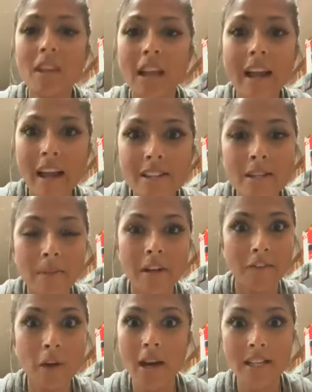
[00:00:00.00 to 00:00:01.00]
I asked him,
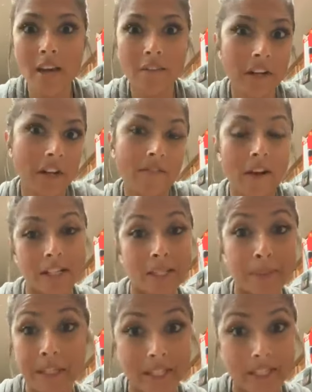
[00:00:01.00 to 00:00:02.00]
and if you guys have any
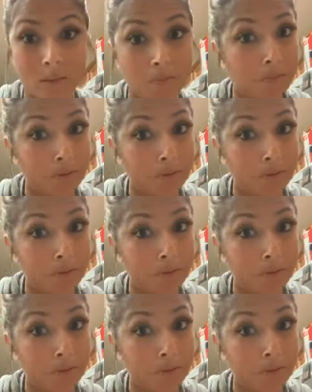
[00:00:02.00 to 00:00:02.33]
advice, please